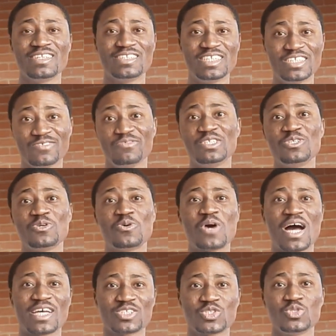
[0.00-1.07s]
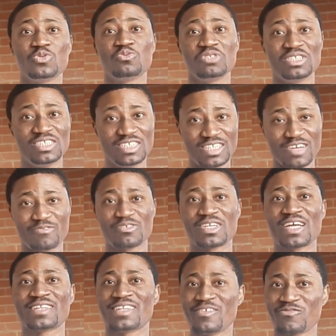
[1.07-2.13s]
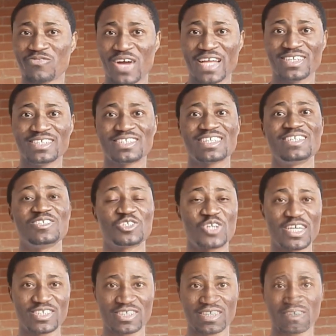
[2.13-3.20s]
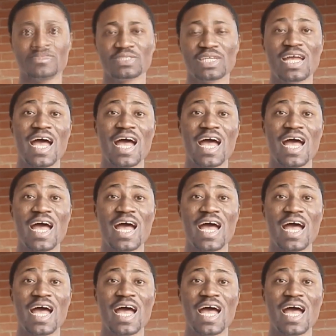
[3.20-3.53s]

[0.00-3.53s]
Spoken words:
this video as you will definitely find it interesting.